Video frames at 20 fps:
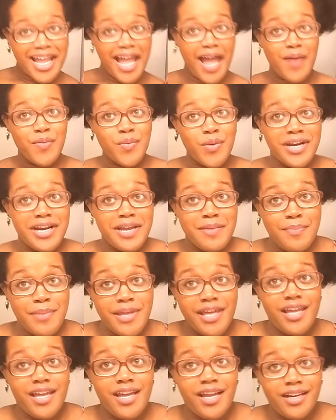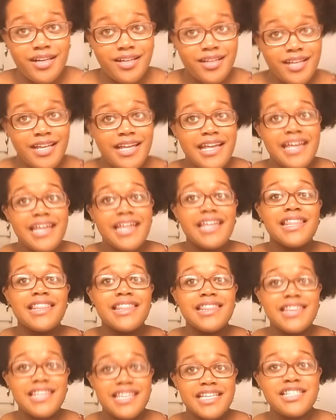I won a bid.
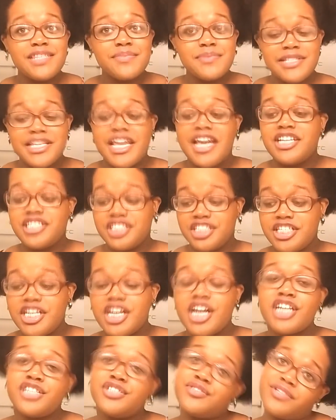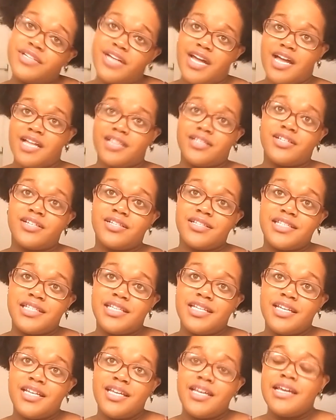This was actually $100.
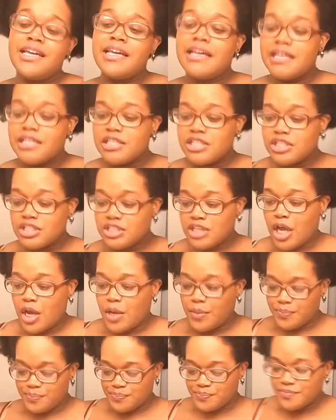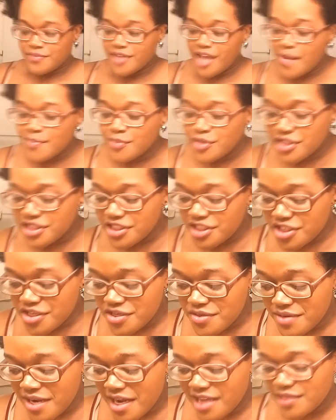So, I'm going to show
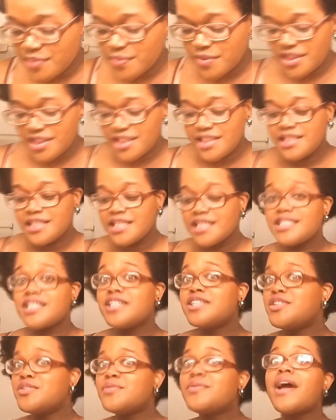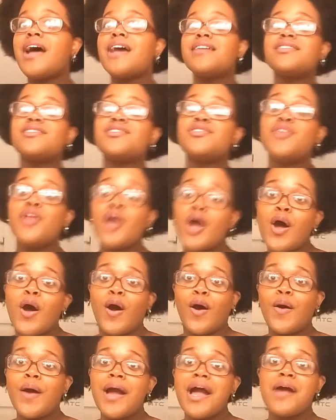you guys what this is. And you guys
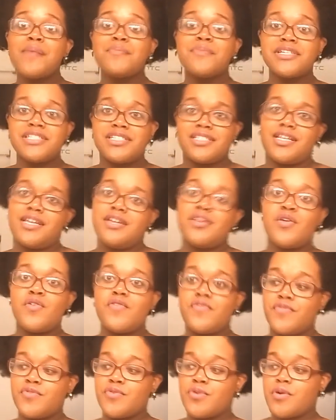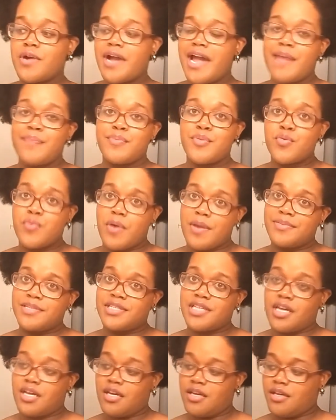know how much they go for on Apple
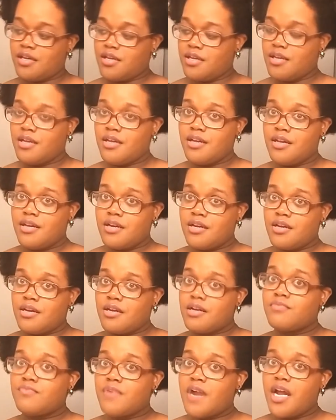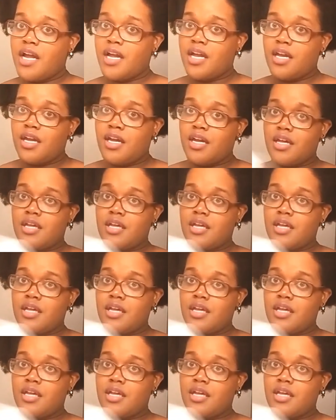website. Right?